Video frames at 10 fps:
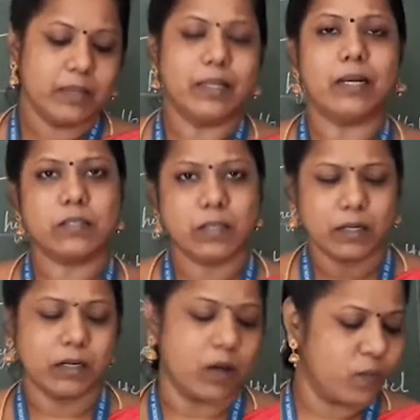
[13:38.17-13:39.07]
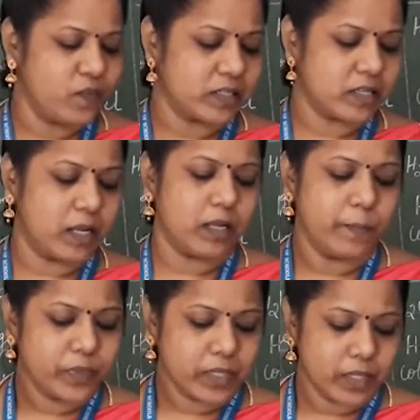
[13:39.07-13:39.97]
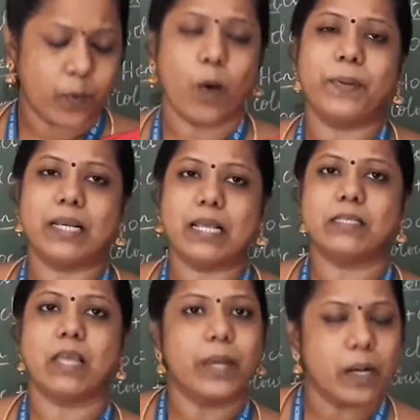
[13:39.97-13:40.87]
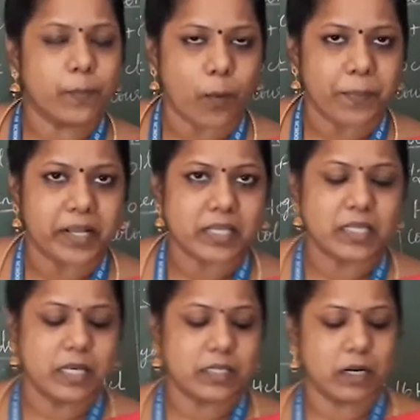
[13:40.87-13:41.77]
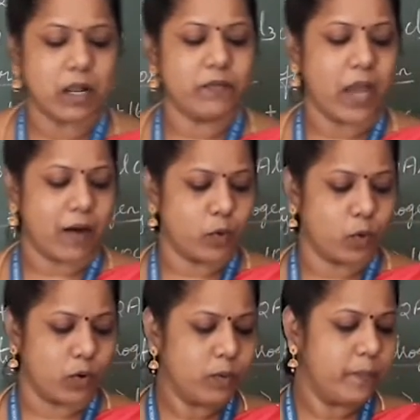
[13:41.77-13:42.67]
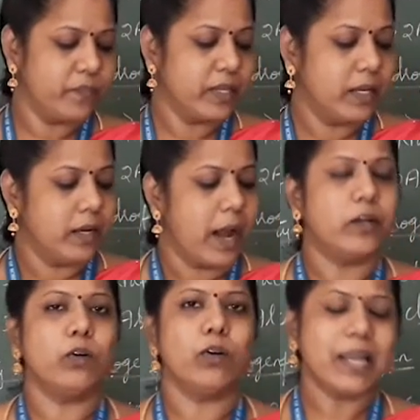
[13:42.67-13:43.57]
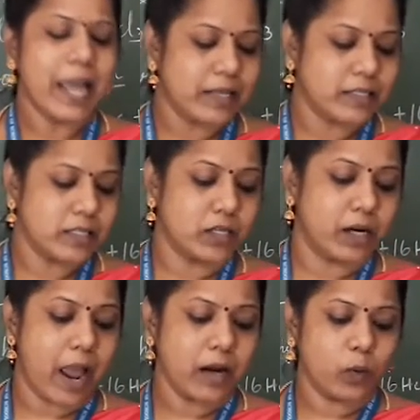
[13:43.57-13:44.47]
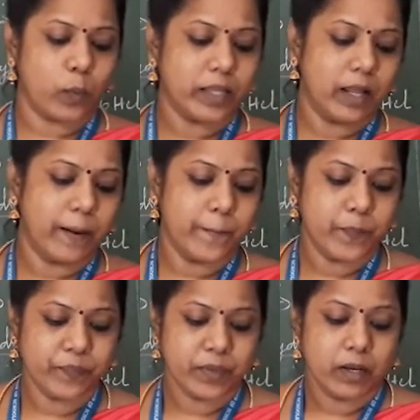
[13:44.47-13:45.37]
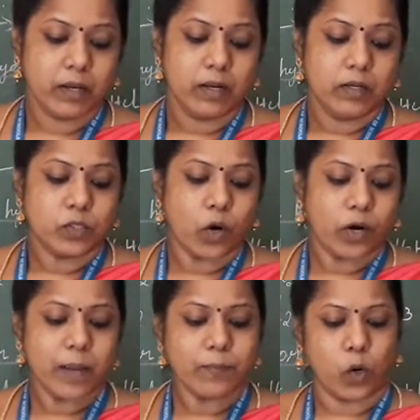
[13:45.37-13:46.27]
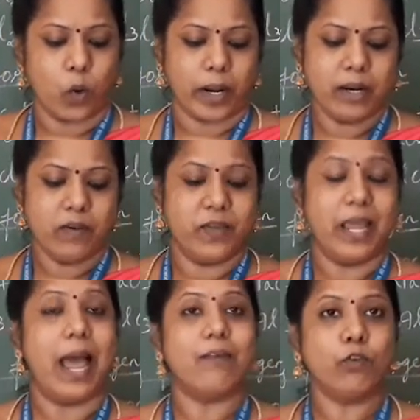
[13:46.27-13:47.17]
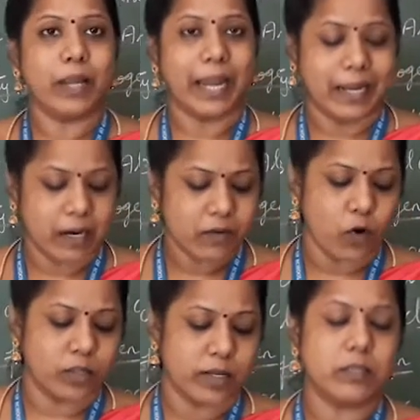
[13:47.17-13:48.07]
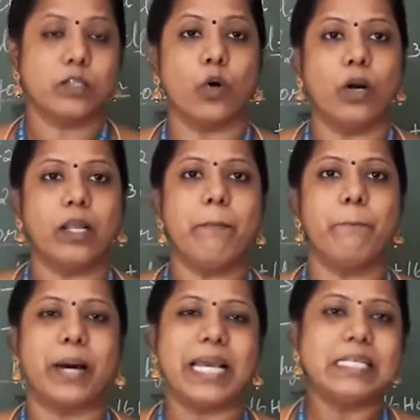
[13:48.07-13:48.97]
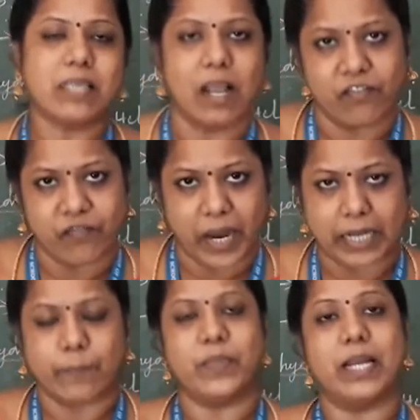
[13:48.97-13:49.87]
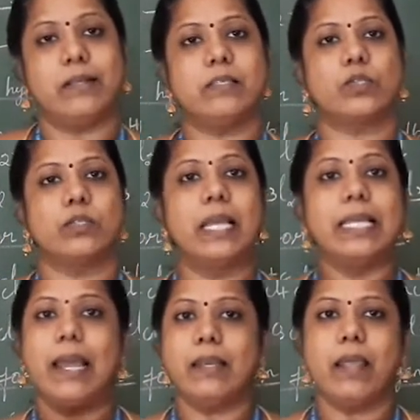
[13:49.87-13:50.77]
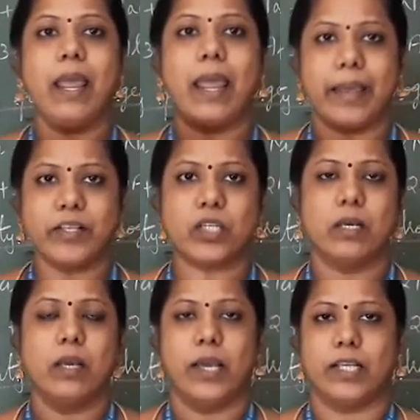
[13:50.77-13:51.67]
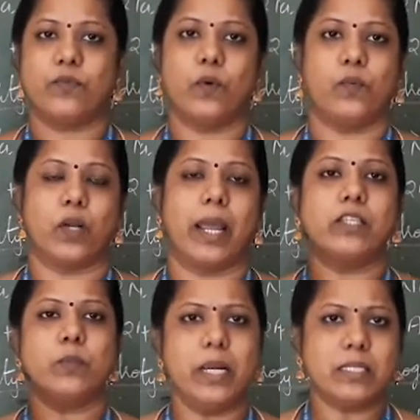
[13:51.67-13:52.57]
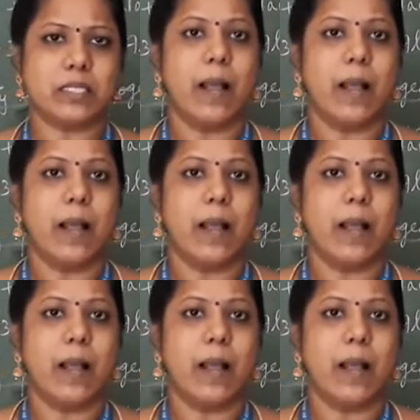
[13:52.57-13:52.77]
that is that obviously the properties, chemical properties, these and all we have to go. Hydrochloric acids react with sodium chloride, we have to get it for that sodium bisulfate, that is NaHSO4. H means